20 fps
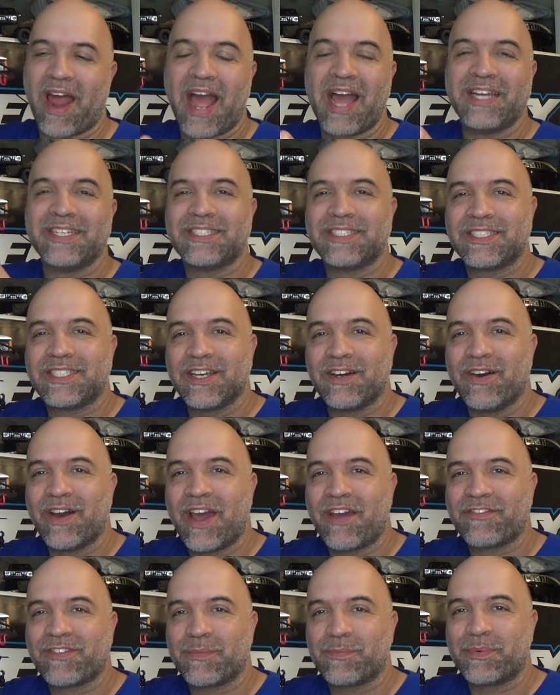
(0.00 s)
I still
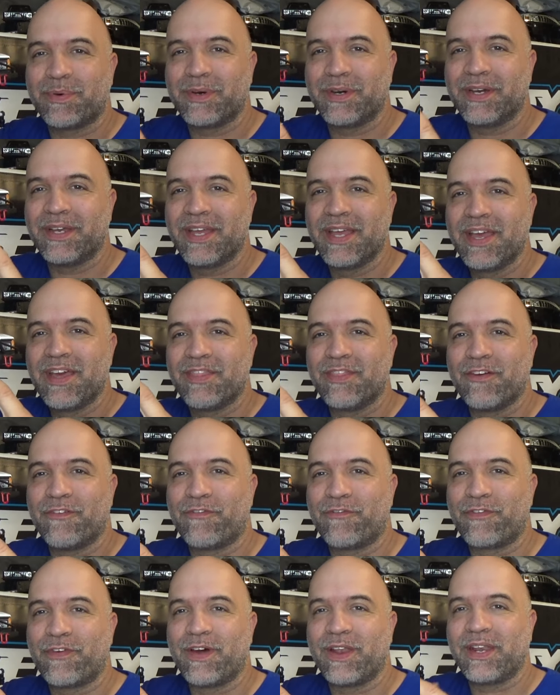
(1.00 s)
have to put the
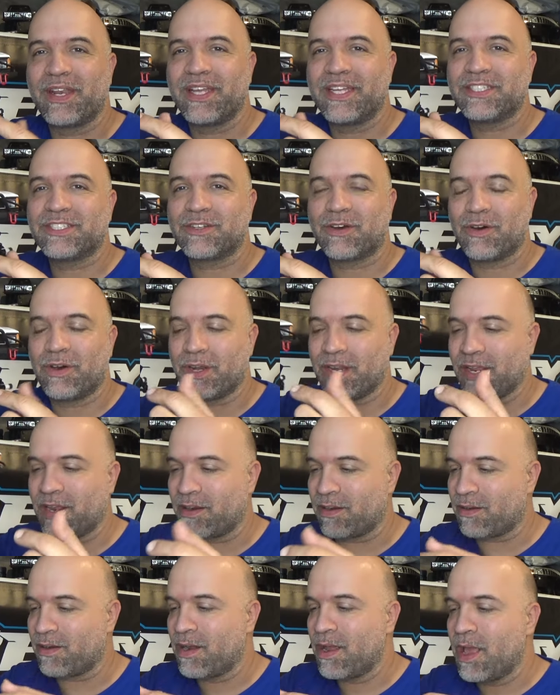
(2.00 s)
front links on
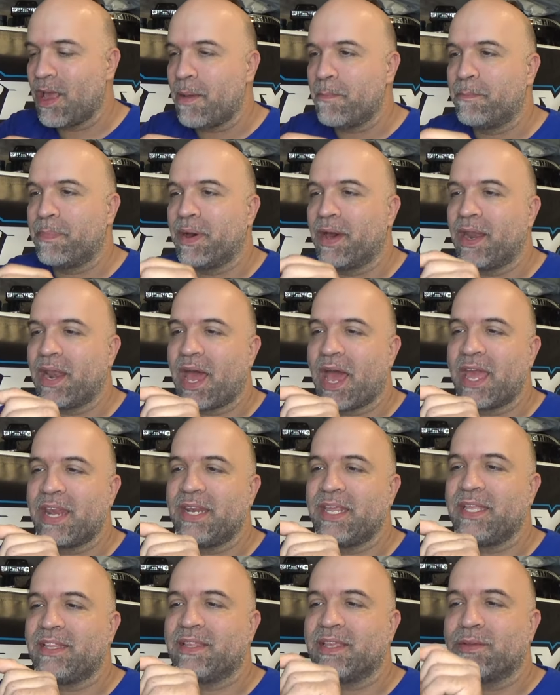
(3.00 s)
here, but I
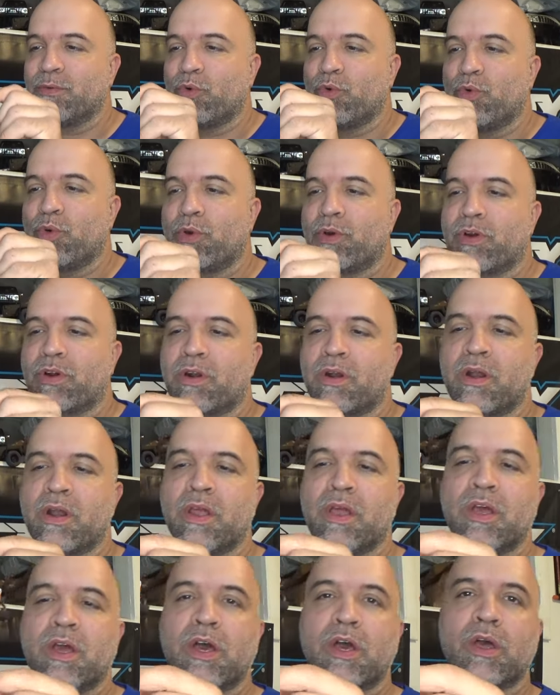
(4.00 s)
need to order
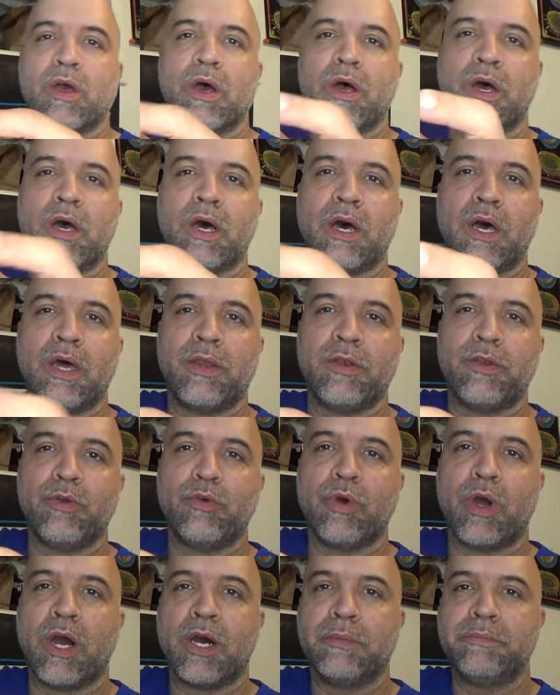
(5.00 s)

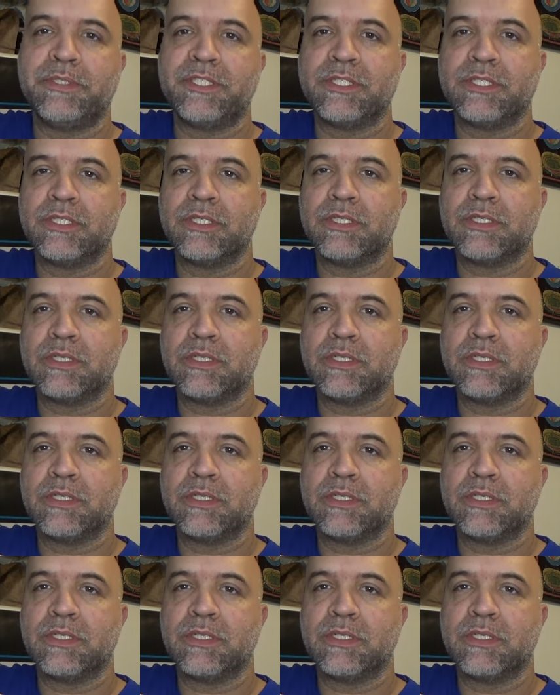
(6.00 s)
new hubs,